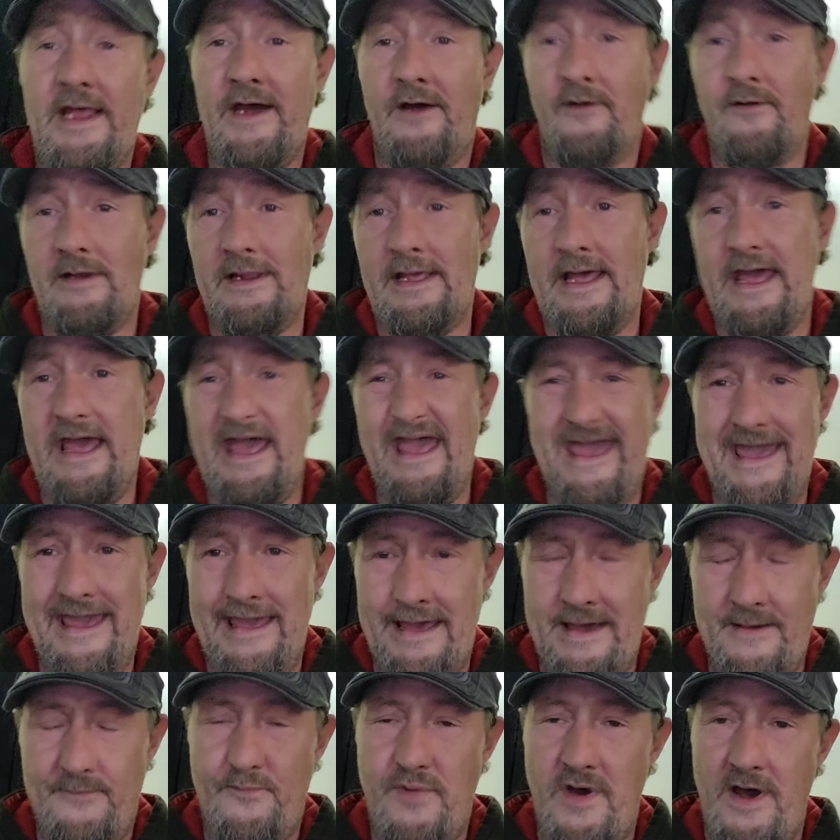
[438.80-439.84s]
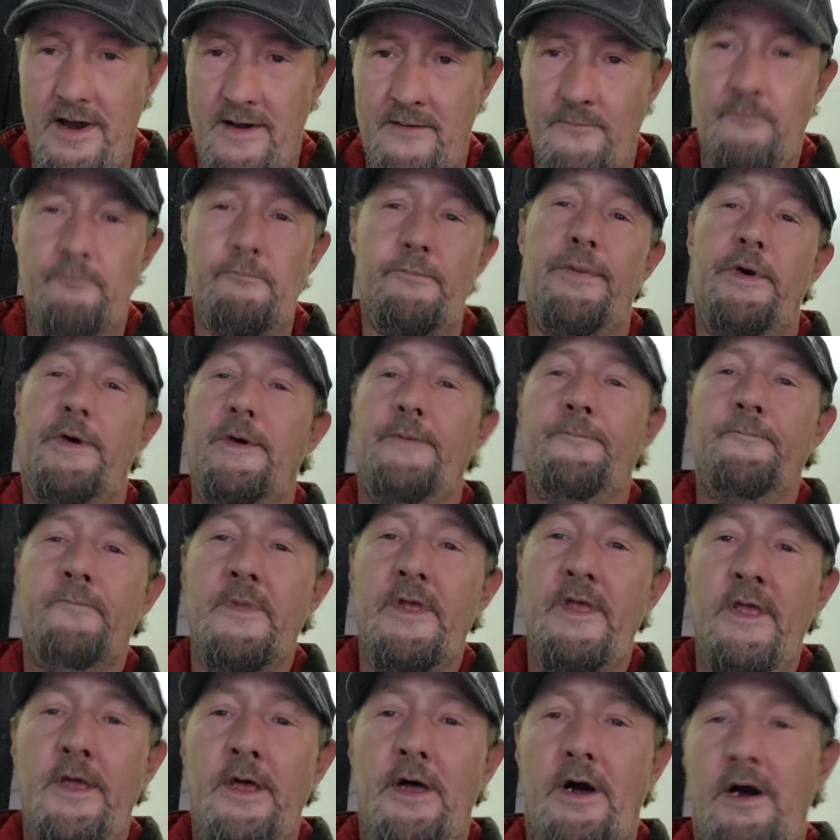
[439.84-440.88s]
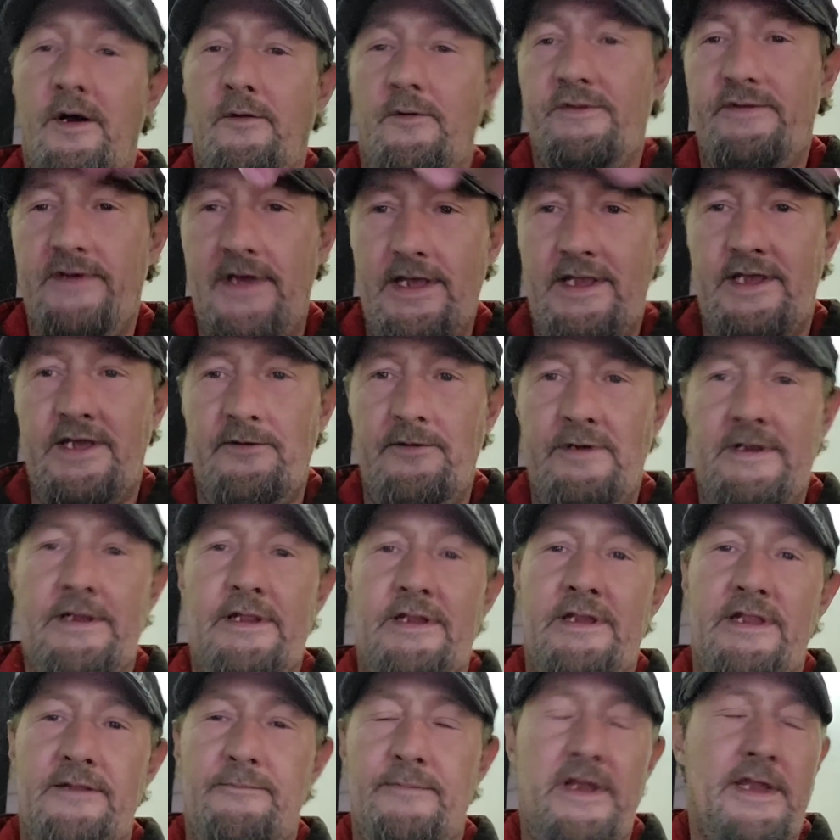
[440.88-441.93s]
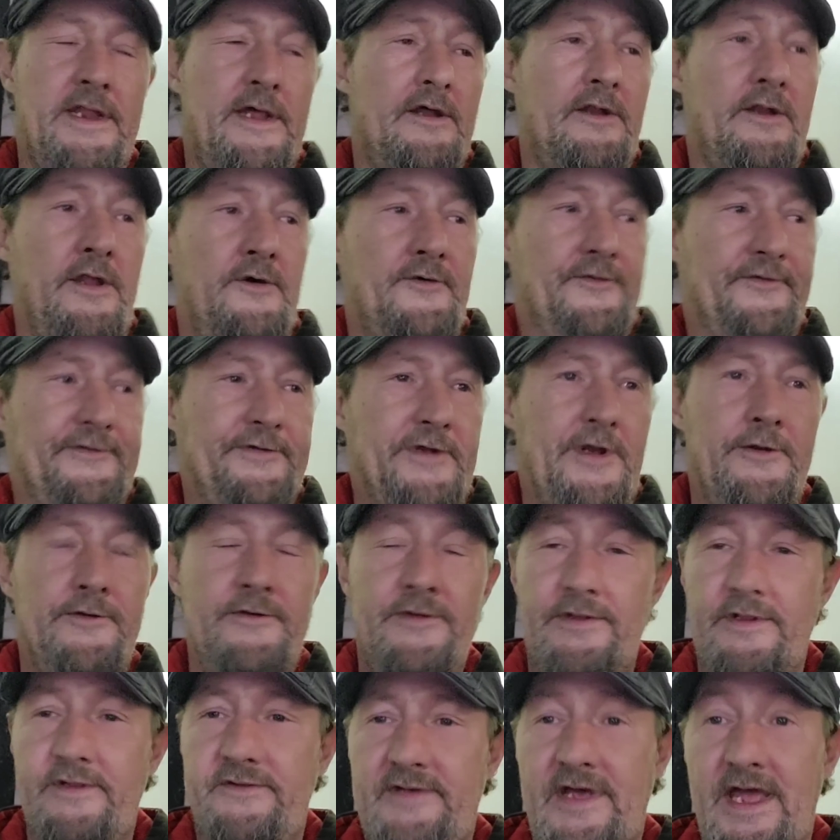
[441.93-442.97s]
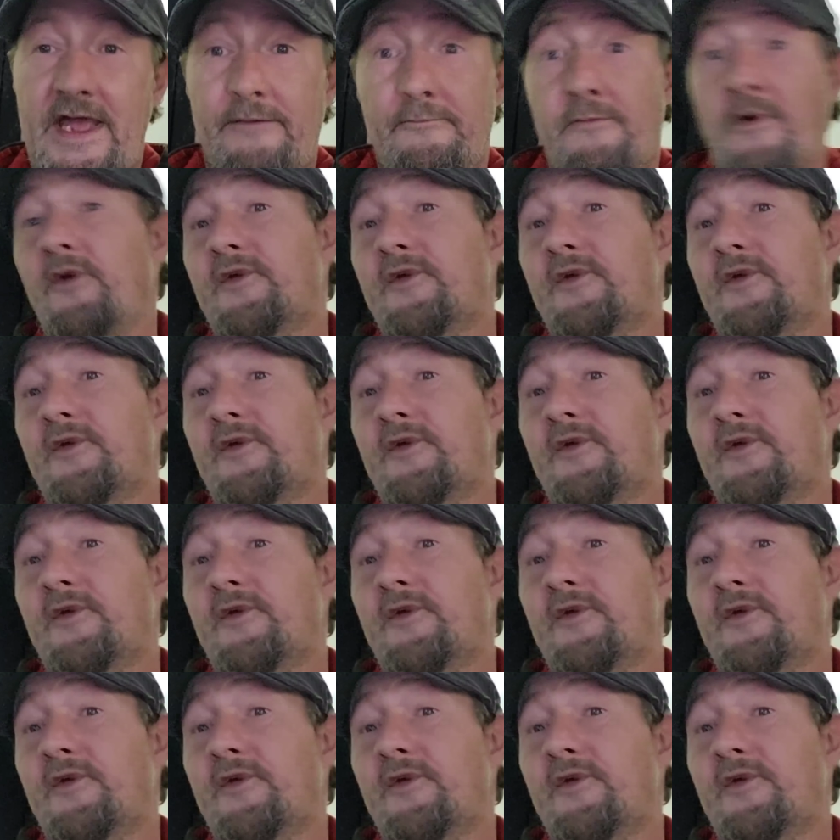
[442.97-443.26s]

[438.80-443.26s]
outlet air pump. I will take you in a minute and I'll show you the tank.